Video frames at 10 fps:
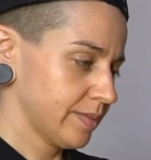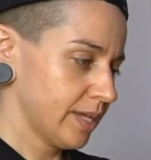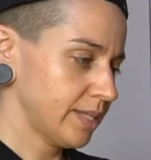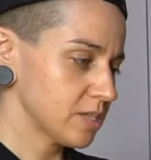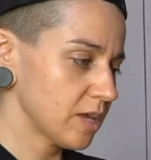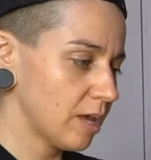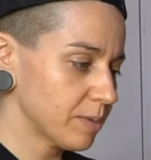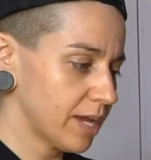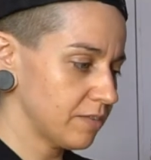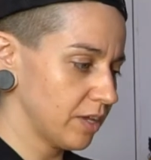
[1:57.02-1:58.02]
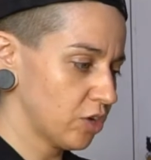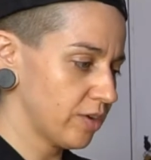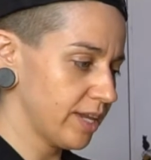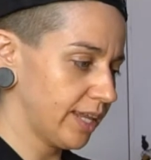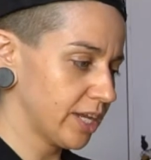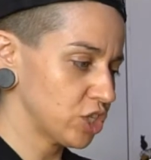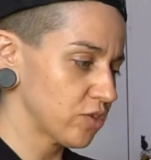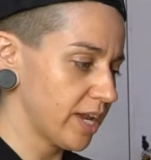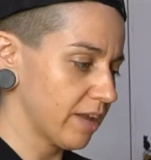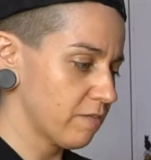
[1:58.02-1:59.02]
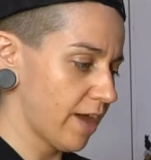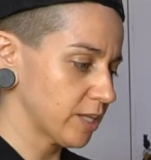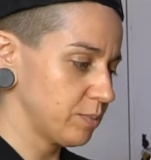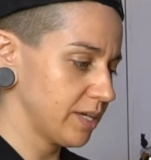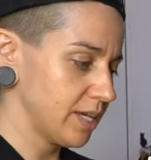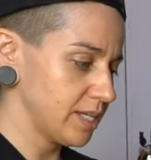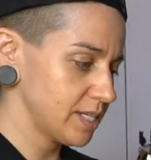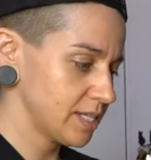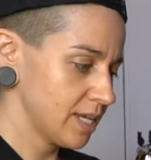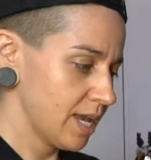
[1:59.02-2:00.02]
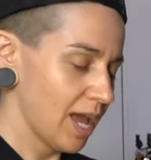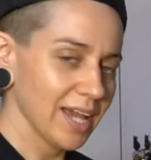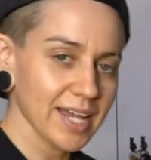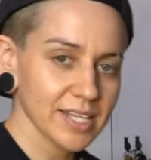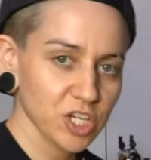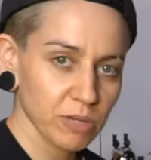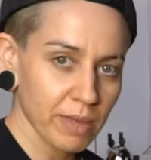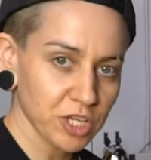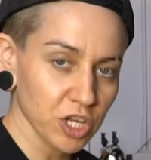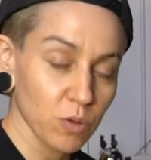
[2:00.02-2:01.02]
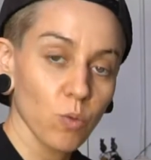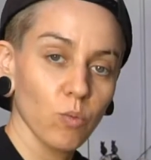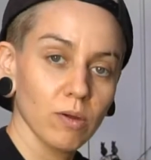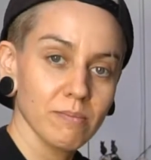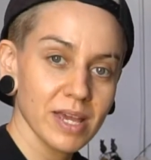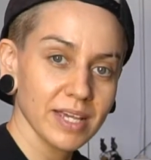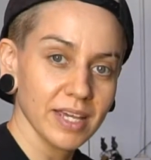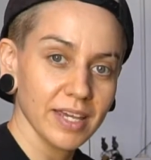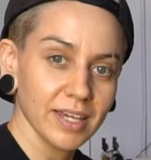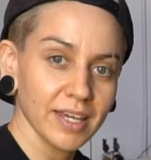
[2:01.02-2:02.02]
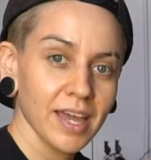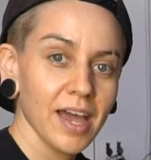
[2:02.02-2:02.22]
And this will help kind of like create like a shredding effect, because I guess I should mention, we're making